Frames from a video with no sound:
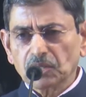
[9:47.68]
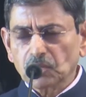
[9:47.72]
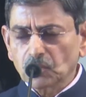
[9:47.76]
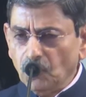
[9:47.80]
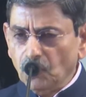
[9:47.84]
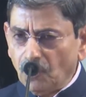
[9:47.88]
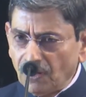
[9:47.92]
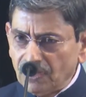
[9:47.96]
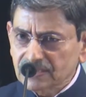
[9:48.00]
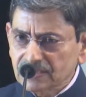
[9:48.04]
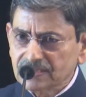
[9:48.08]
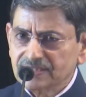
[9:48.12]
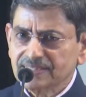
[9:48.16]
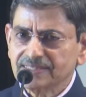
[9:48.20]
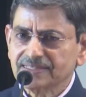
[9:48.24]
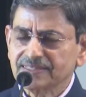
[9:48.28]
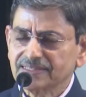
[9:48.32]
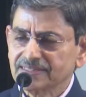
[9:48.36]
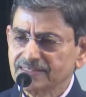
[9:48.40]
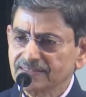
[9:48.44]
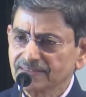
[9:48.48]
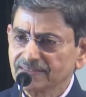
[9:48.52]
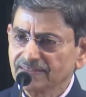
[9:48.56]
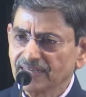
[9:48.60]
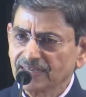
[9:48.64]

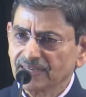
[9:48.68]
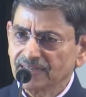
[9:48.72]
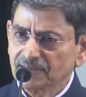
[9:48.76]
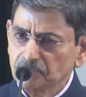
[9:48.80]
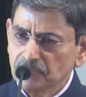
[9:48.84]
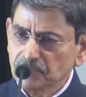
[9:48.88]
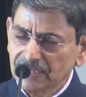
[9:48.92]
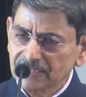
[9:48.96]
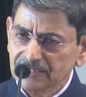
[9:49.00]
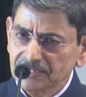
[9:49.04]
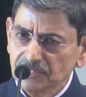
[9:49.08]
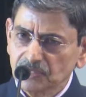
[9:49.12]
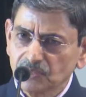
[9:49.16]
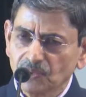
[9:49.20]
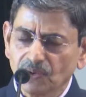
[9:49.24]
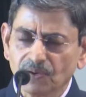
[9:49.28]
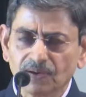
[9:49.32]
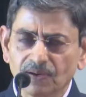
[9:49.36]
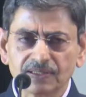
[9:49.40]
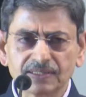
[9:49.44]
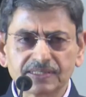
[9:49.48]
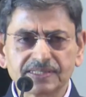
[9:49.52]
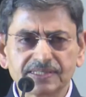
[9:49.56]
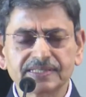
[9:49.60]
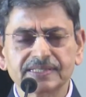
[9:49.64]
Gods, there are many
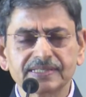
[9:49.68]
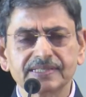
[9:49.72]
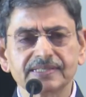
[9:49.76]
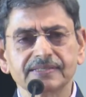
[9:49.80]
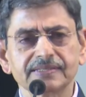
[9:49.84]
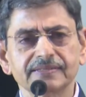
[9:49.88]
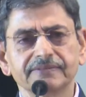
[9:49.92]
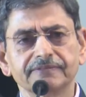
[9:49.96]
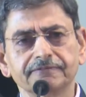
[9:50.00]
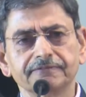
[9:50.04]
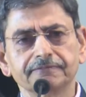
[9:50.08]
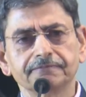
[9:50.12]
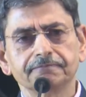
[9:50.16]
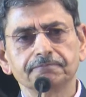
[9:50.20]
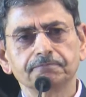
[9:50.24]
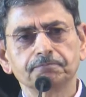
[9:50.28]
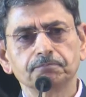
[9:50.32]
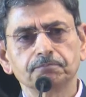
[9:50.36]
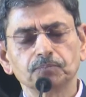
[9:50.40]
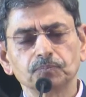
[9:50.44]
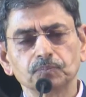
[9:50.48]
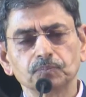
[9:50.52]
gods.